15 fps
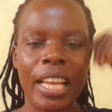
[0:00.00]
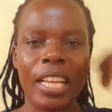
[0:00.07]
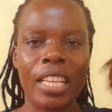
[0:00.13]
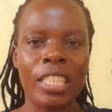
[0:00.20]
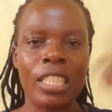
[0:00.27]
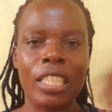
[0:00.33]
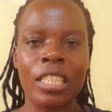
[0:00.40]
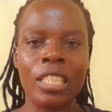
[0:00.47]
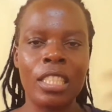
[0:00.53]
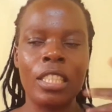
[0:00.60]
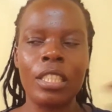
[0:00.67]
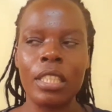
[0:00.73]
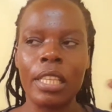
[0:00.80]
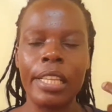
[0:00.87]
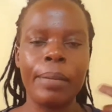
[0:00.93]
it is
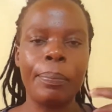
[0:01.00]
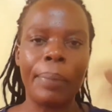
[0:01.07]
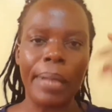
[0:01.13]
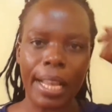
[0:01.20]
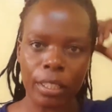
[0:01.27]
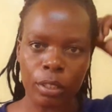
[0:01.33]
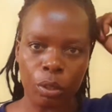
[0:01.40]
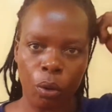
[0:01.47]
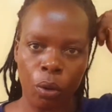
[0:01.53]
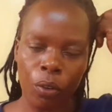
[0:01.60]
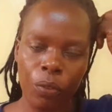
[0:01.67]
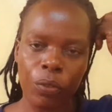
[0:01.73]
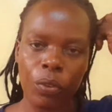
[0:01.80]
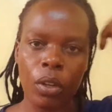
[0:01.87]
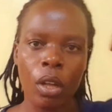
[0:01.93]
easily plucked
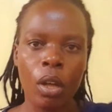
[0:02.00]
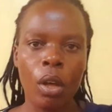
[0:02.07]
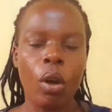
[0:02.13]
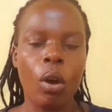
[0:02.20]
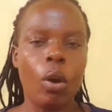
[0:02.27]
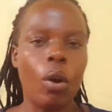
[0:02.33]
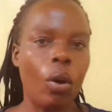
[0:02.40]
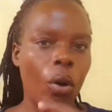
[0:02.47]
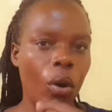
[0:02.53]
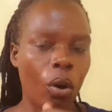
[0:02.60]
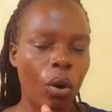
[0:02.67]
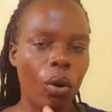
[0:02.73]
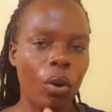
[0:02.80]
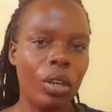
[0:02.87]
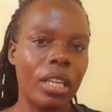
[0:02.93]
off,
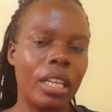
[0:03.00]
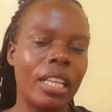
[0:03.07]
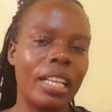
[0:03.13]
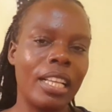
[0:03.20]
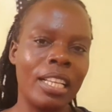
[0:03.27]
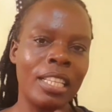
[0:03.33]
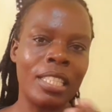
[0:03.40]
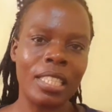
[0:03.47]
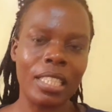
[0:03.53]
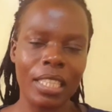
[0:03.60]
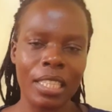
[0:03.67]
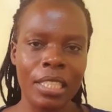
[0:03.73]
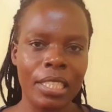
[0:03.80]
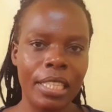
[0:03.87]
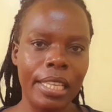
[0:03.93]
or it's
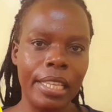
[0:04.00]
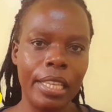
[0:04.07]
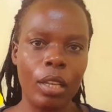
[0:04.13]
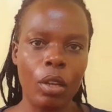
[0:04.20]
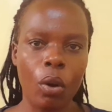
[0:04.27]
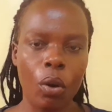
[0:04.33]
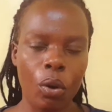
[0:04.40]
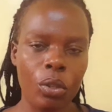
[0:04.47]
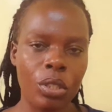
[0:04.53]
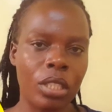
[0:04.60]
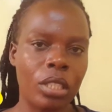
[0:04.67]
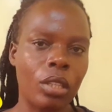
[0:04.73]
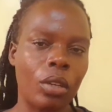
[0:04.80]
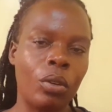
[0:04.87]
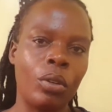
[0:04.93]
easily
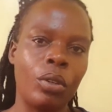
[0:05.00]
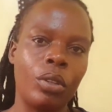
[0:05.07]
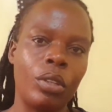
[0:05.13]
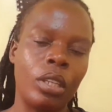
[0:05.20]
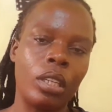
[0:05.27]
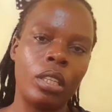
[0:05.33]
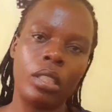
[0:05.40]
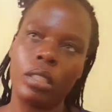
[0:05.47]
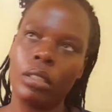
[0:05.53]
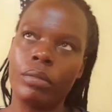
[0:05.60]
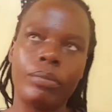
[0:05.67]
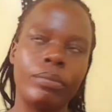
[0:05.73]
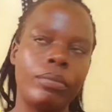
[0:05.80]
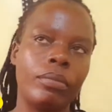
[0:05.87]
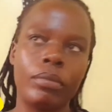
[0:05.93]
lost,
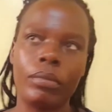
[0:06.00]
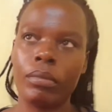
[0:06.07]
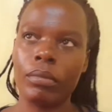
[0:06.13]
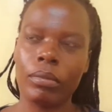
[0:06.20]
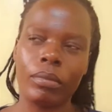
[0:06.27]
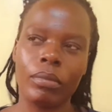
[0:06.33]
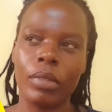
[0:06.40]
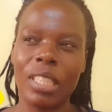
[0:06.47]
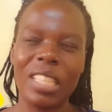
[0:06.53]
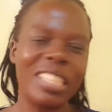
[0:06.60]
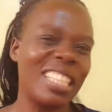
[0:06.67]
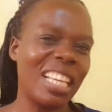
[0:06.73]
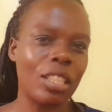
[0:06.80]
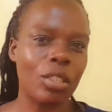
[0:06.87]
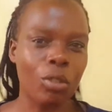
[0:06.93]
or it
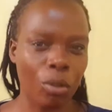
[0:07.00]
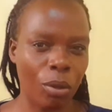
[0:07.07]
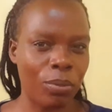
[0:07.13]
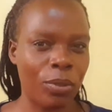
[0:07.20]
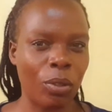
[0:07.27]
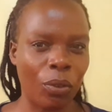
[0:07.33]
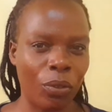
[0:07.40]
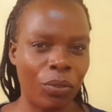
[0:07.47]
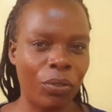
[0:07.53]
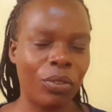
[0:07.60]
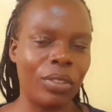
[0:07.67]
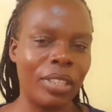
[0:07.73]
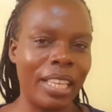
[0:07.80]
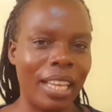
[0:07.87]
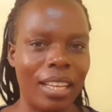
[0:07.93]
just drops off.
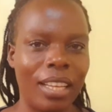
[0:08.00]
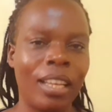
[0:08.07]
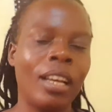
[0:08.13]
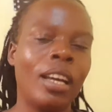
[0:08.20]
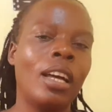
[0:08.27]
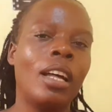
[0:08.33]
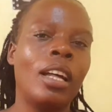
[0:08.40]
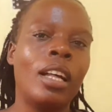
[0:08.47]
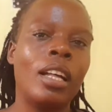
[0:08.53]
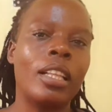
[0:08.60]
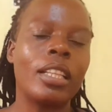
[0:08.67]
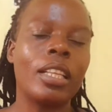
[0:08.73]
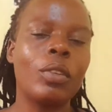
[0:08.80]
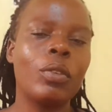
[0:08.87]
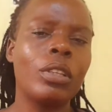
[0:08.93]
Yeah.
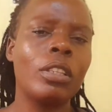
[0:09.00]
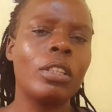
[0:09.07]
Then